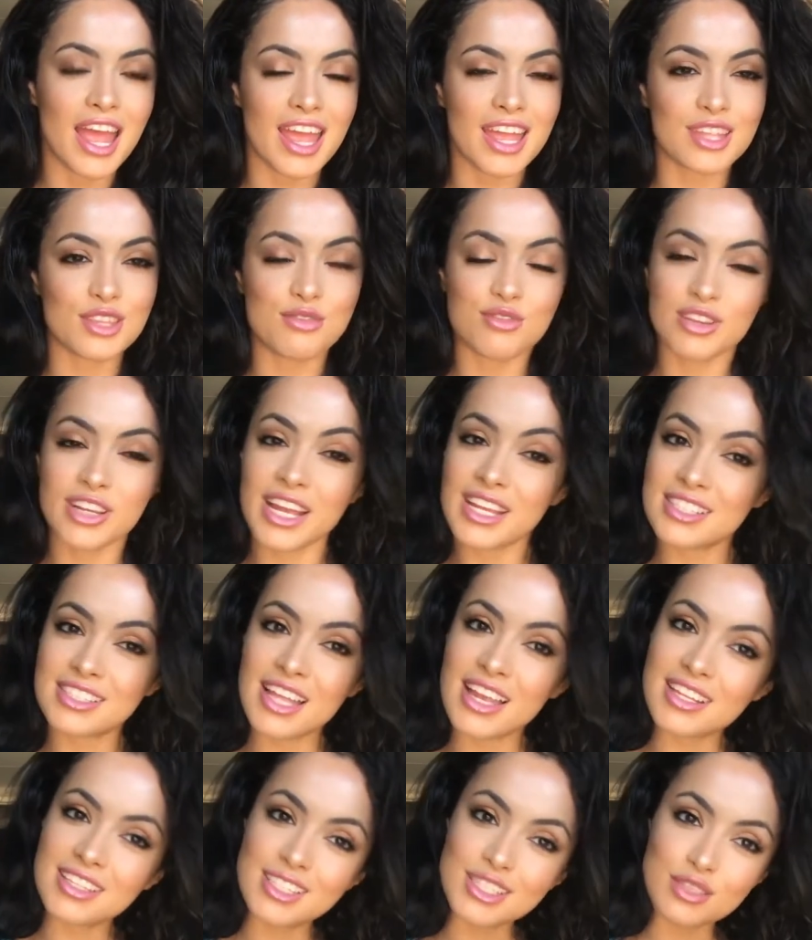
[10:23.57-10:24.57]
And if you
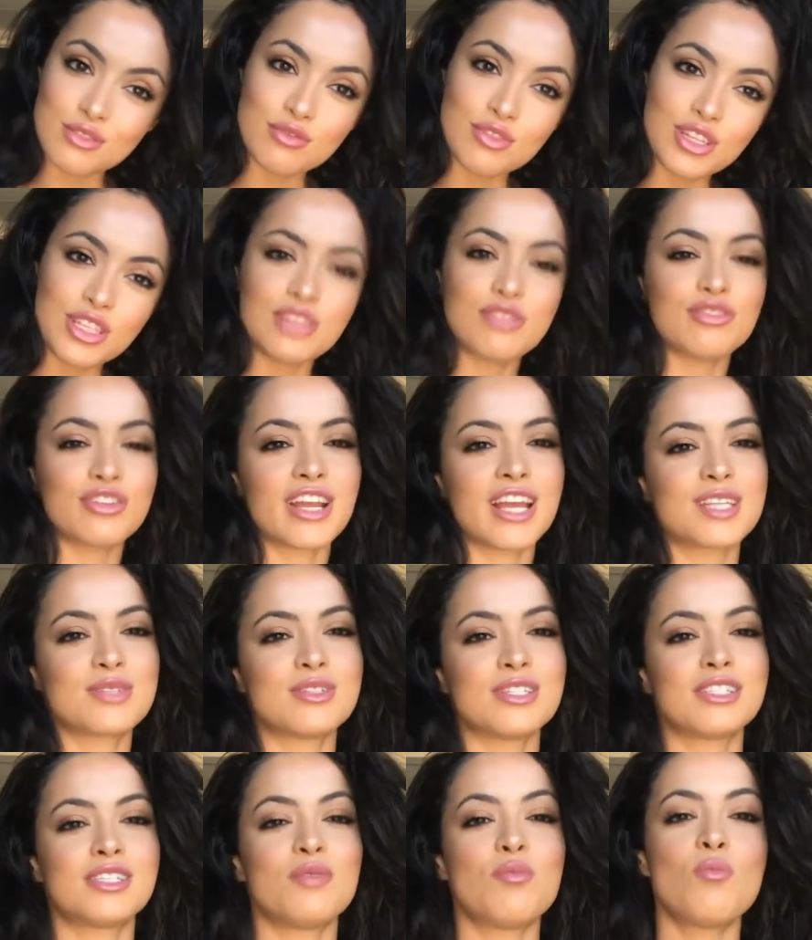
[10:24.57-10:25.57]
guys like this video, if you guys
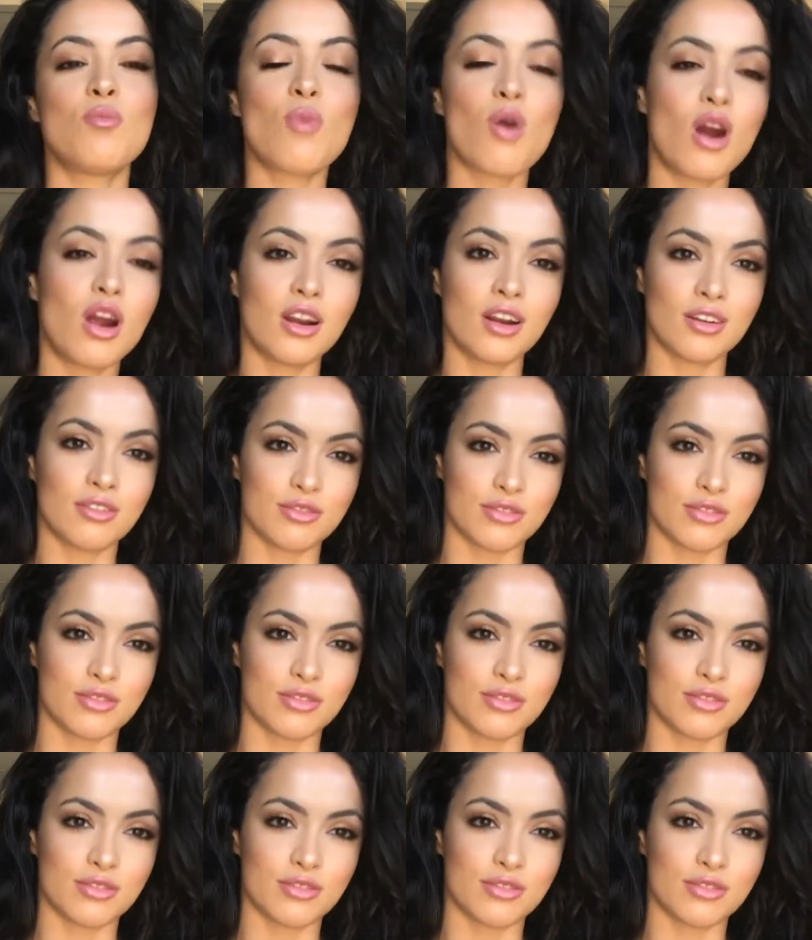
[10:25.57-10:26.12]
want to see more